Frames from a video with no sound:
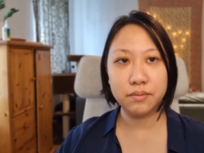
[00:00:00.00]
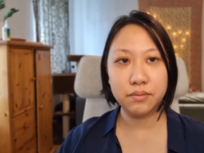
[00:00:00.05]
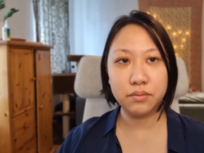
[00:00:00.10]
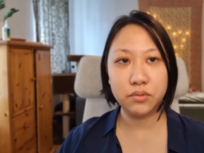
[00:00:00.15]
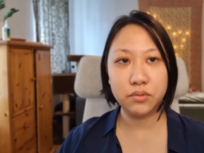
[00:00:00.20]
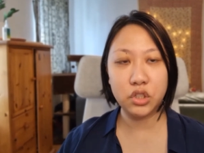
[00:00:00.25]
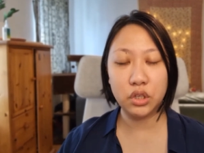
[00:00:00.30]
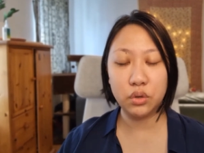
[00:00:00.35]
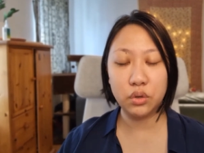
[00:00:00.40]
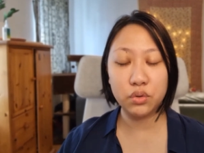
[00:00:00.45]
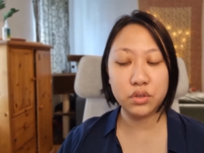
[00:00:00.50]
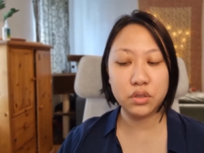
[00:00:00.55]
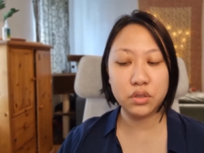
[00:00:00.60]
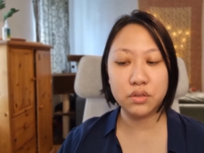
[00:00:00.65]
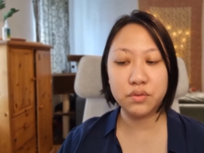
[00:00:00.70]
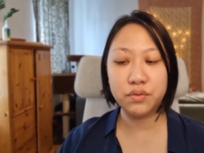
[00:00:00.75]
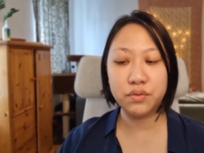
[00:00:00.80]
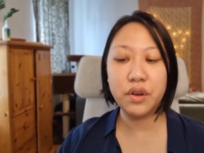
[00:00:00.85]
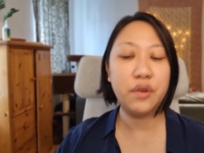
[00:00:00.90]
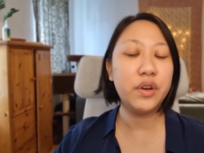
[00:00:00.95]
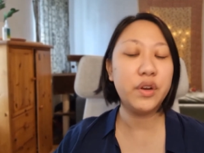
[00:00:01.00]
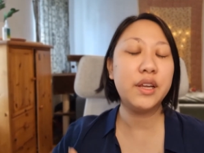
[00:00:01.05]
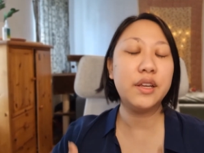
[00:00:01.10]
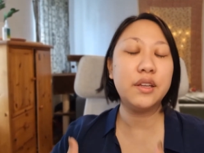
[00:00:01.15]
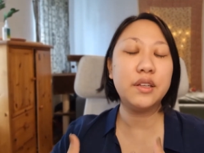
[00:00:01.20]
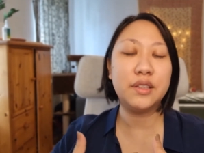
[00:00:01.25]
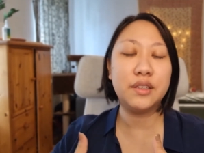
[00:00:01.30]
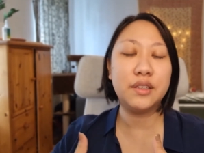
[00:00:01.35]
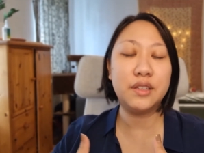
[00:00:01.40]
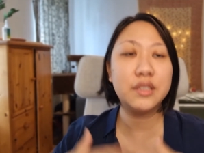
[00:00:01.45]
She looks
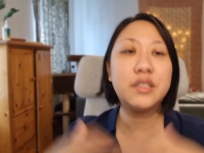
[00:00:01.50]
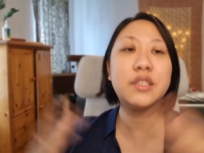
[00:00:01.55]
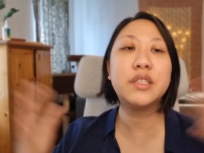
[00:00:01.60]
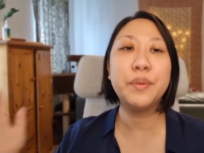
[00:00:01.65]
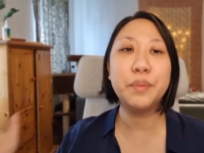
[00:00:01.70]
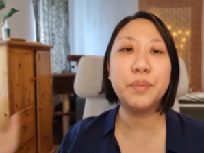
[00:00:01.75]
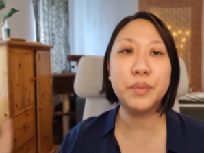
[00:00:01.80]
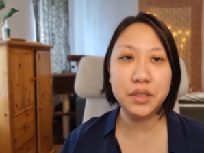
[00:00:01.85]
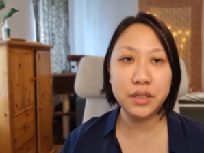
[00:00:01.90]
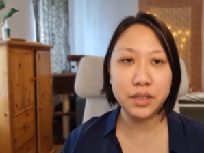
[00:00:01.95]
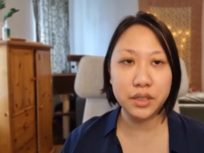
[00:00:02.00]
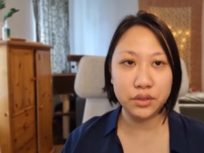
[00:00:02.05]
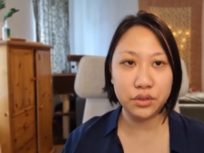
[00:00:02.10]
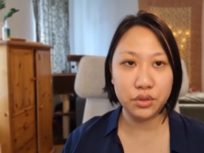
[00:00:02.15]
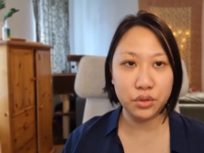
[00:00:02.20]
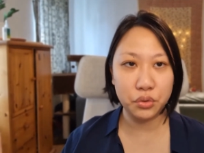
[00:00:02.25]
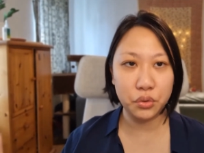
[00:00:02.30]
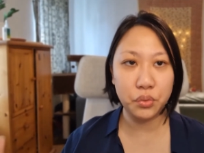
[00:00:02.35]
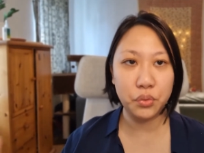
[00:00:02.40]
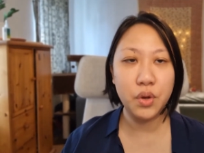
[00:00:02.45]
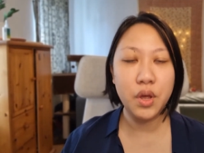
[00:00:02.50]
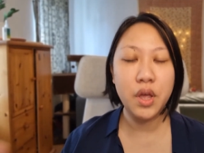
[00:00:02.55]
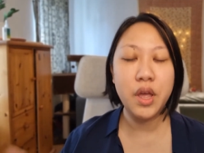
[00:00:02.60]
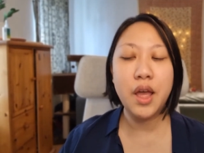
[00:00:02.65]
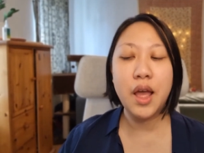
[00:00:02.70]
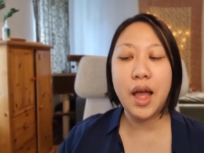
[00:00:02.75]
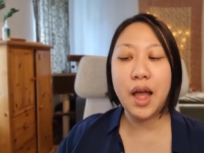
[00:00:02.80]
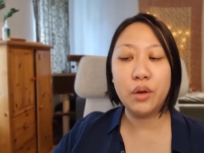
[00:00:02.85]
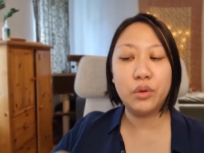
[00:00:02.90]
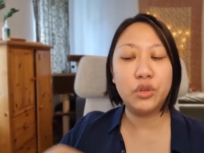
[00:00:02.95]
very dissimilar to
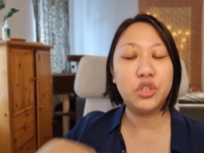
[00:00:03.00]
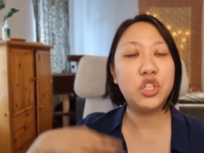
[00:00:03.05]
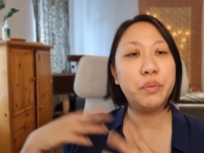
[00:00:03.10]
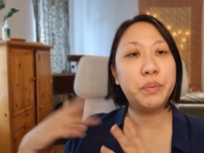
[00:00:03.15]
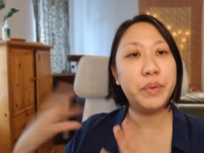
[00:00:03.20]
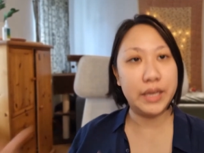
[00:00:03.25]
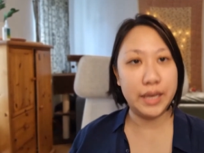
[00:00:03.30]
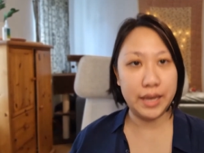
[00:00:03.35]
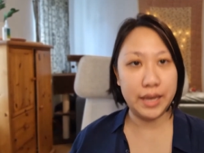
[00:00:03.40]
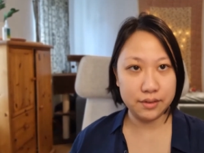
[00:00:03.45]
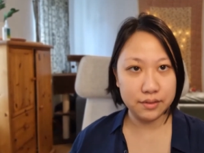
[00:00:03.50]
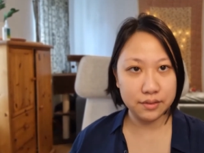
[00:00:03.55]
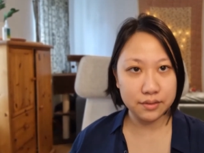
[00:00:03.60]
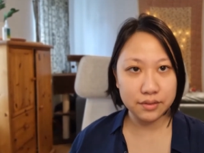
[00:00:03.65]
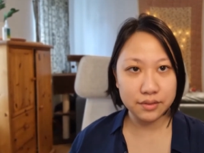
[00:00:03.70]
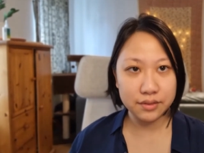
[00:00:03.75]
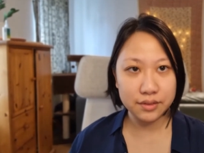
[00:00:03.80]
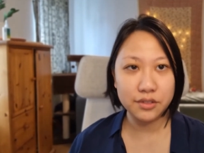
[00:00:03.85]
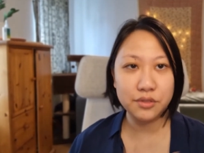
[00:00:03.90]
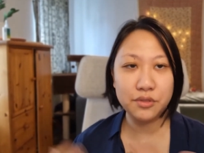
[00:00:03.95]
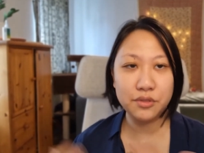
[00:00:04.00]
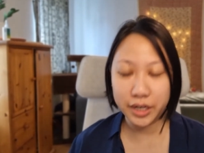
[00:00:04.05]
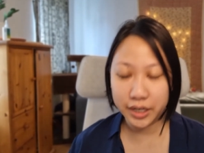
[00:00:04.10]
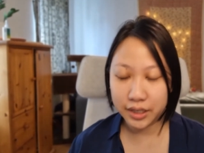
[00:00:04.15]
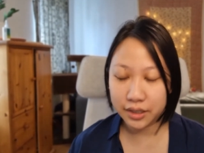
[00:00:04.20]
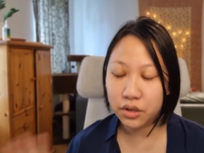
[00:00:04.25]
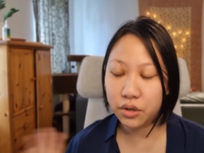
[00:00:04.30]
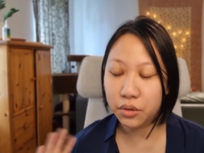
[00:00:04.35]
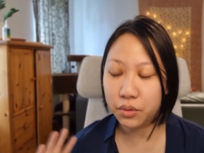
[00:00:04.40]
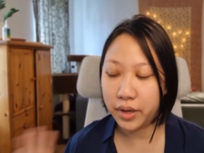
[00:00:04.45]
how she began, right?
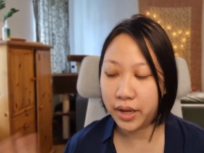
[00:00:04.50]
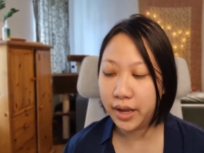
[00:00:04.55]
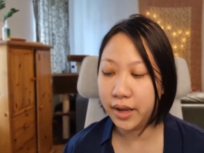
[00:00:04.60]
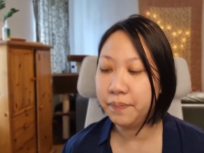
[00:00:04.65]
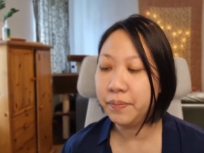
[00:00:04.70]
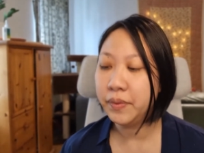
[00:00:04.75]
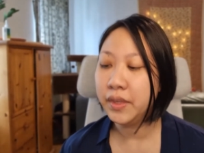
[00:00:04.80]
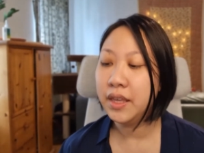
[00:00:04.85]
Okay,